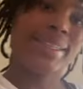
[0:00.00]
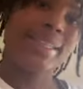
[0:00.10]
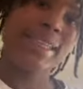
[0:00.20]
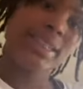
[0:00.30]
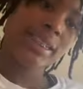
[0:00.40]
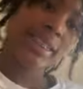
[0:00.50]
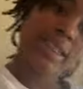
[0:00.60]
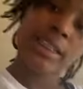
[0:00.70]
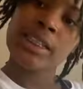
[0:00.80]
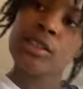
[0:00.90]
the
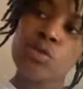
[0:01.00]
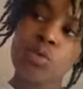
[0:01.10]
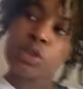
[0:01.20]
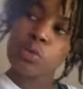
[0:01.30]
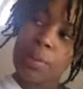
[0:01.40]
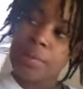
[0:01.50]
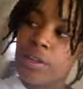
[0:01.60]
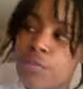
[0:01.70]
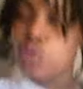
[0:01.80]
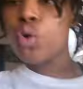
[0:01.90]
dishes, we were sweeping
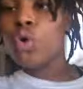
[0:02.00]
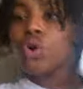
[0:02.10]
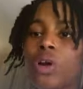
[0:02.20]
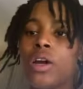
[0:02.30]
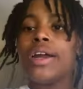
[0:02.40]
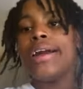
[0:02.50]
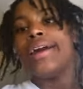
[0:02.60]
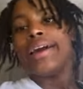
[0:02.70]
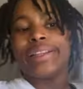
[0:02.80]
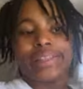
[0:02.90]
the floor,
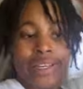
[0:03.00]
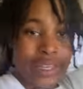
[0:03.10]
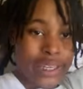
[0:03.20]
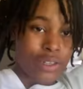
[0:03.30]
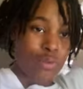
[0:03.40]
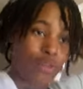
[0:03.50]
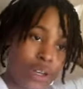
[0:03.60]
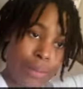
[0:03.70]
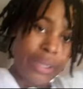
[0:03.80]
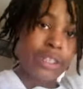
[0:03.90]
and then we're
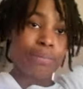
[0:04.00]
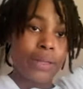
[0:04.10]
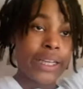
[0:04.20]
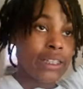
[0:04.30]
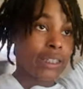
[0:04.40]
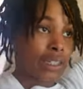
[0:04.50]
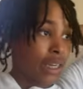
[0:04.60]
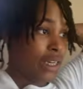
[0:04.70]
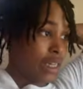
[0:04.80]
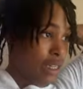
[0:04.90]
gonna make the plates
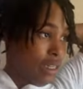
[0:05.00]
and eat.